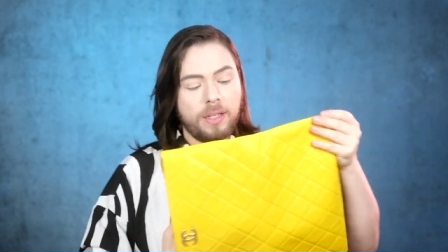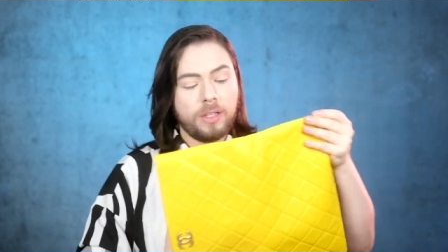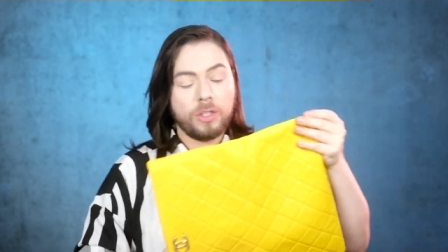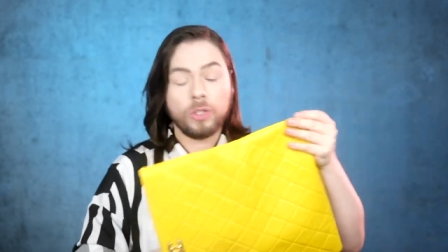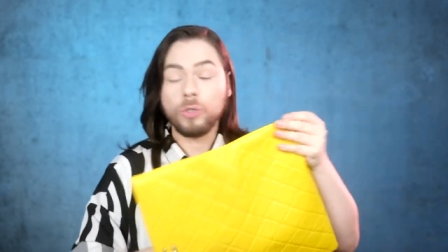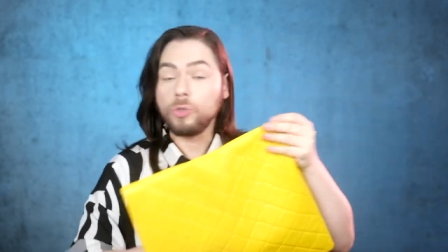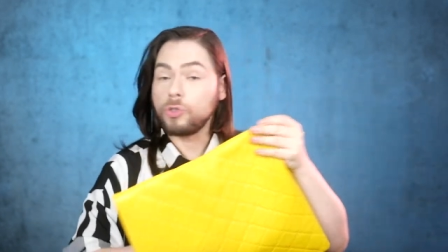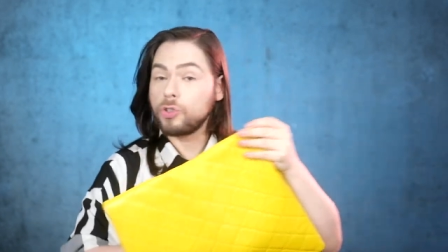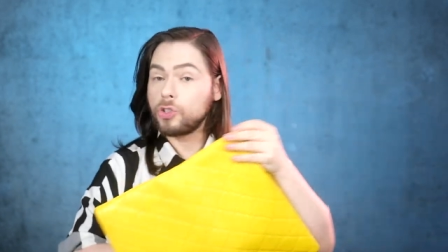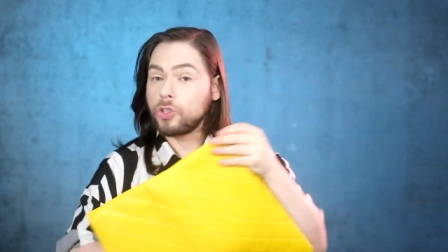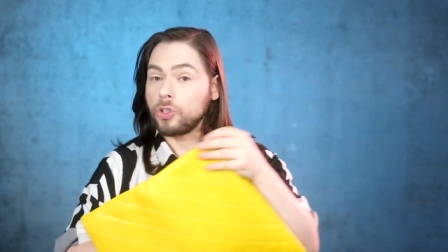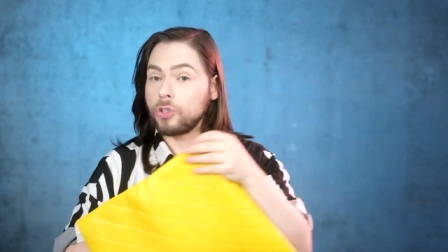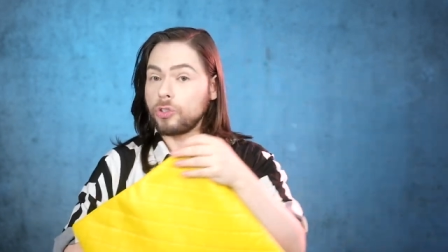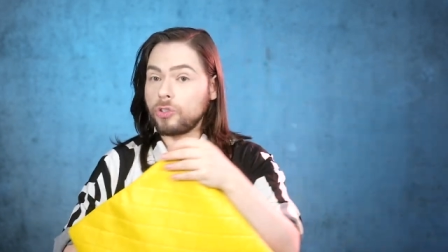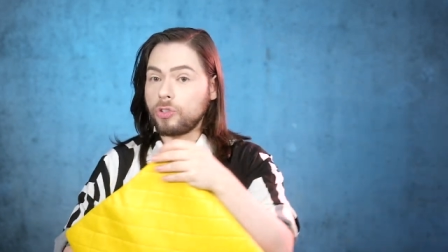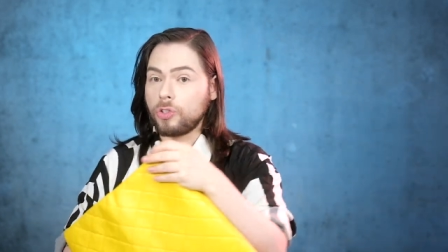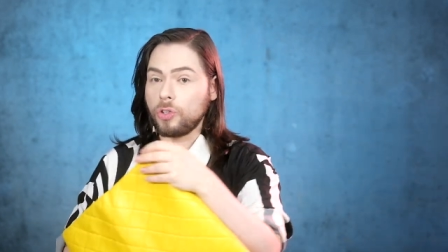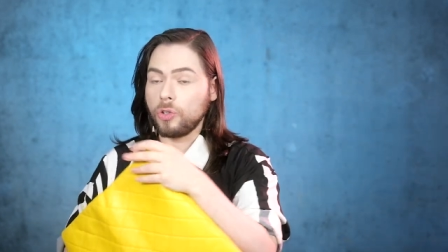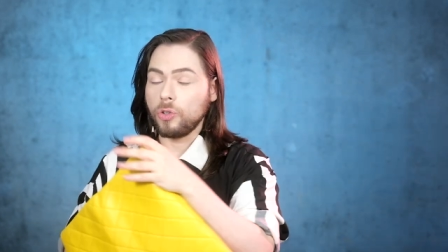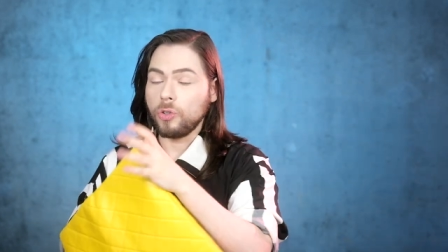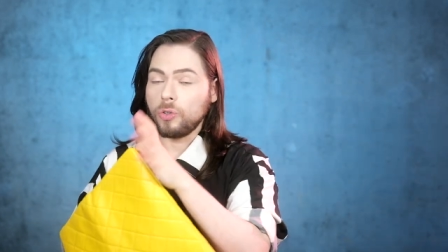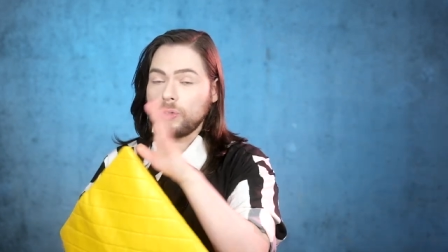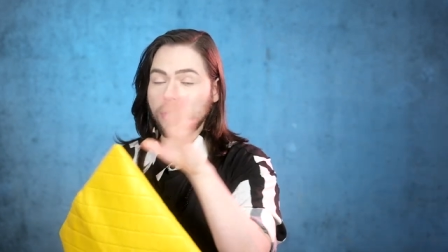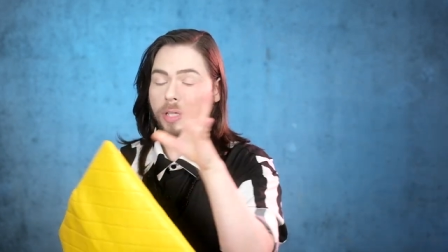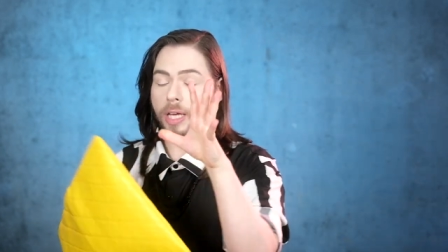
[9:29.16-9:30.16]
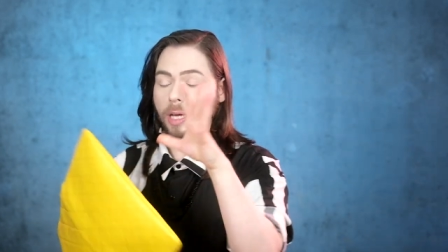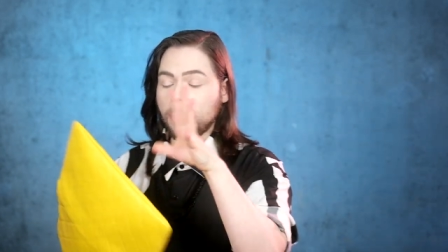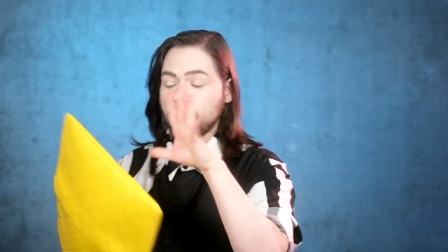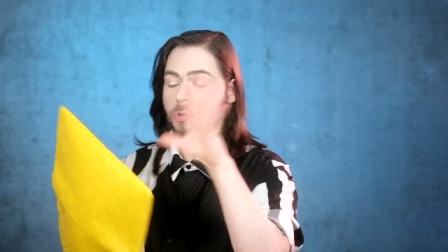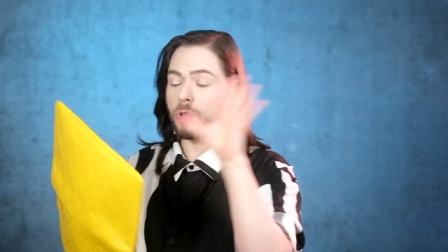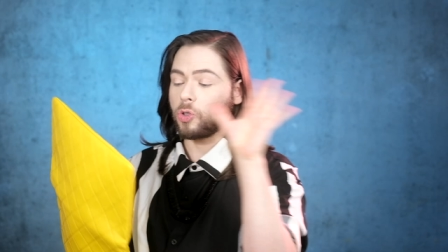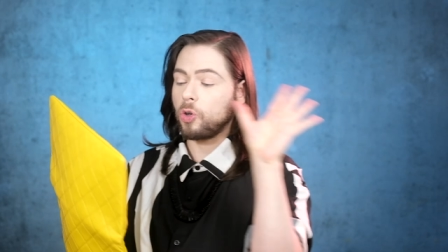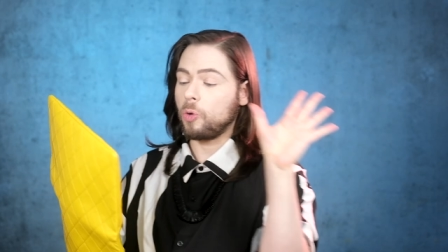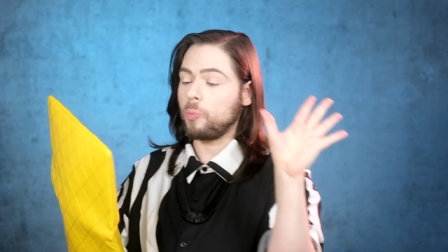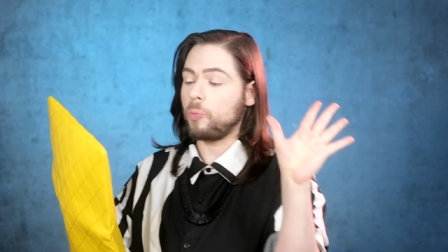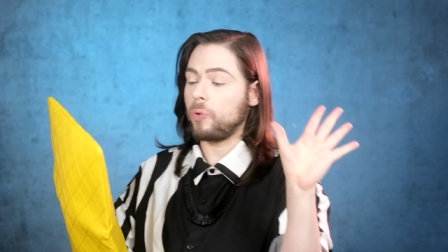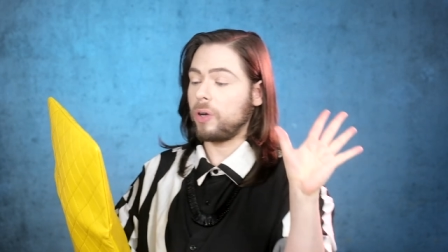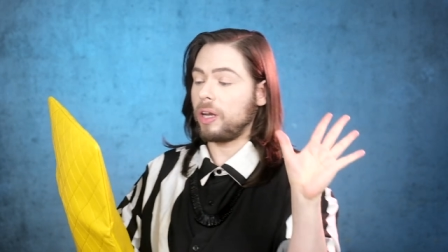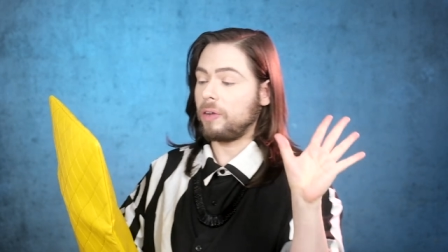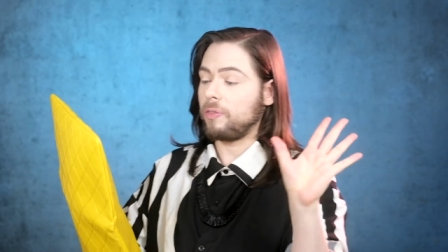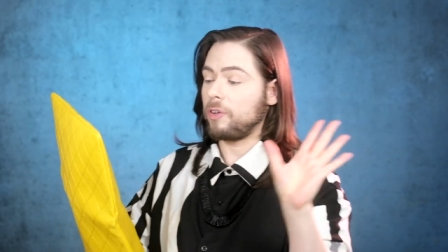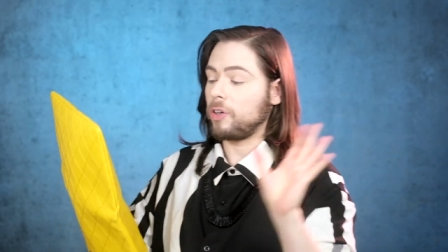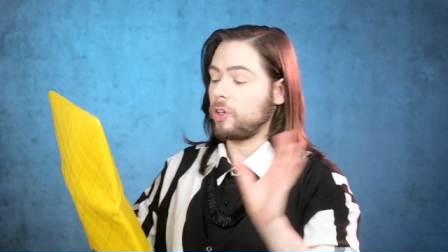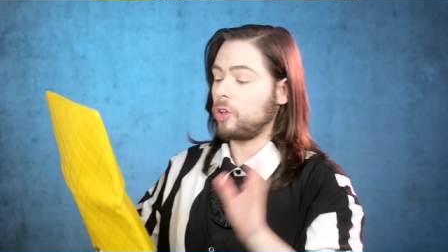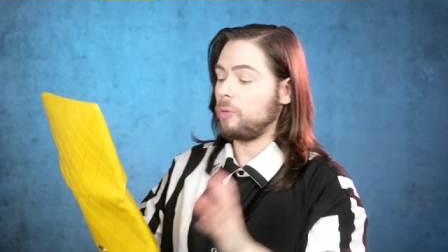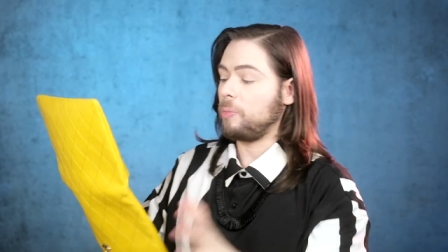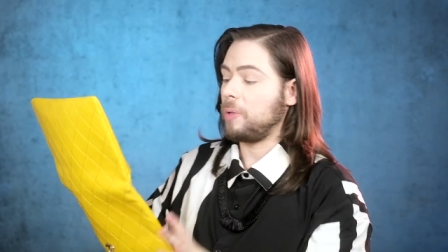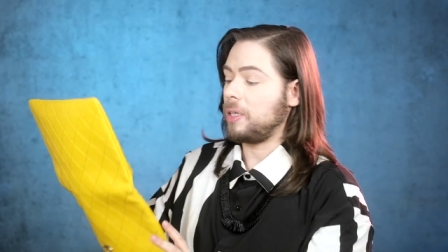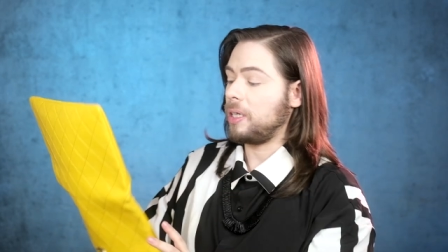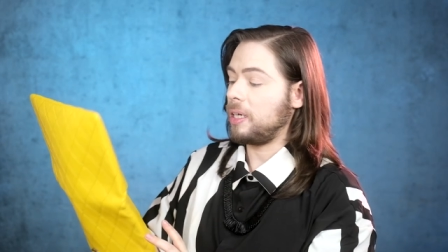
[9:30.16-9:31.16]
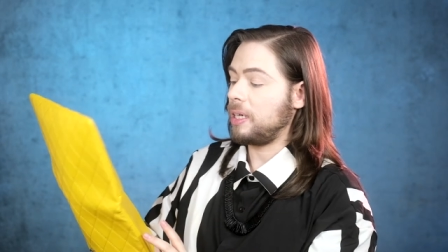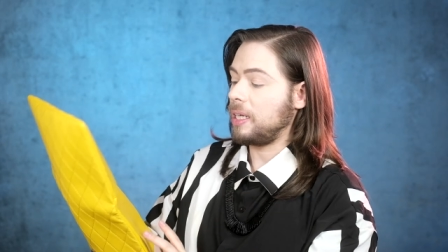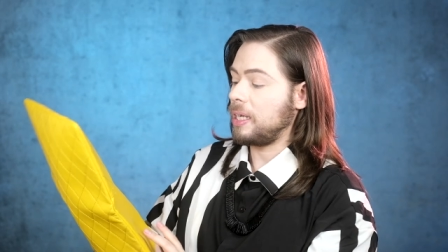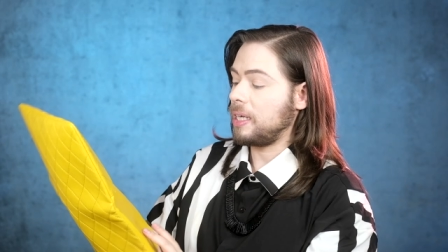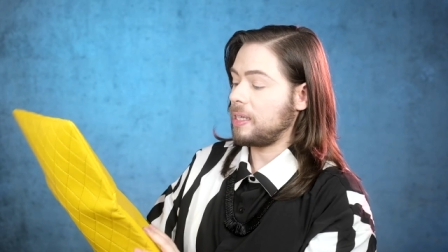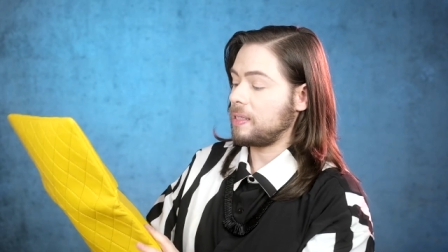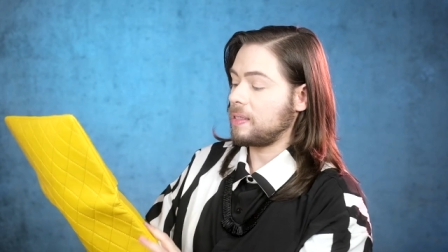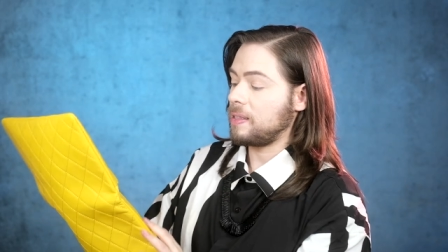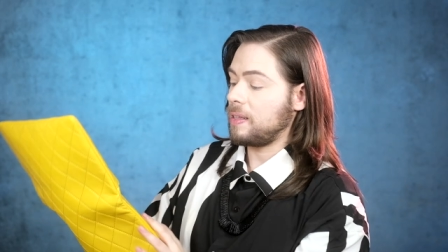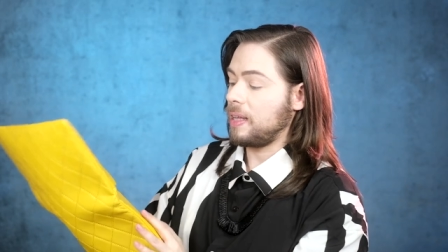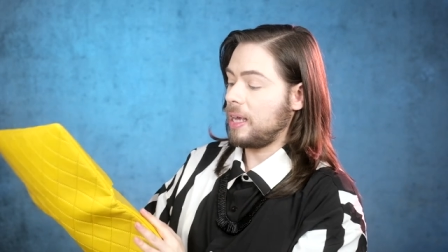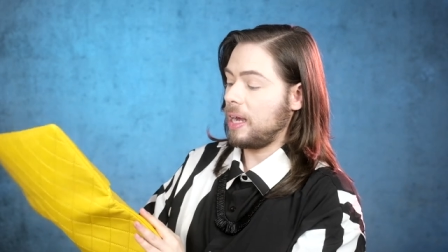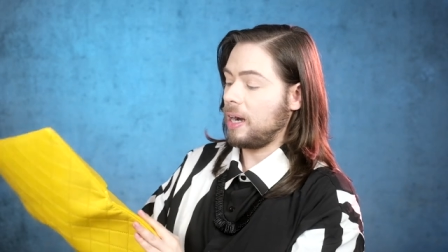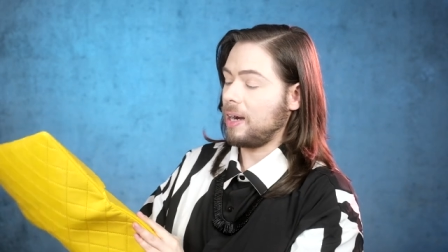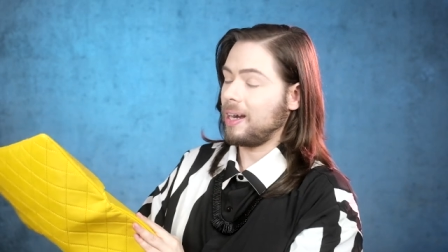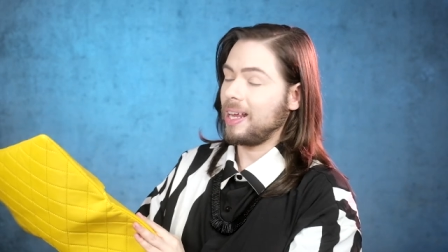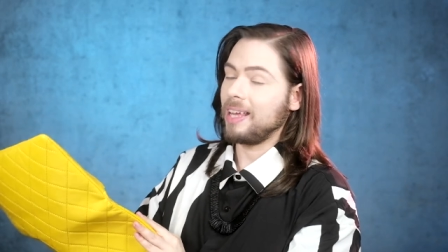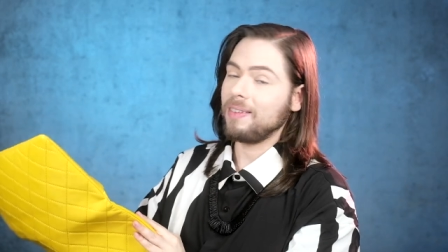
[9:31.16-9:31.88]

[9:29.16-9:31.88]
You should too. They absorb whatever humidity is there,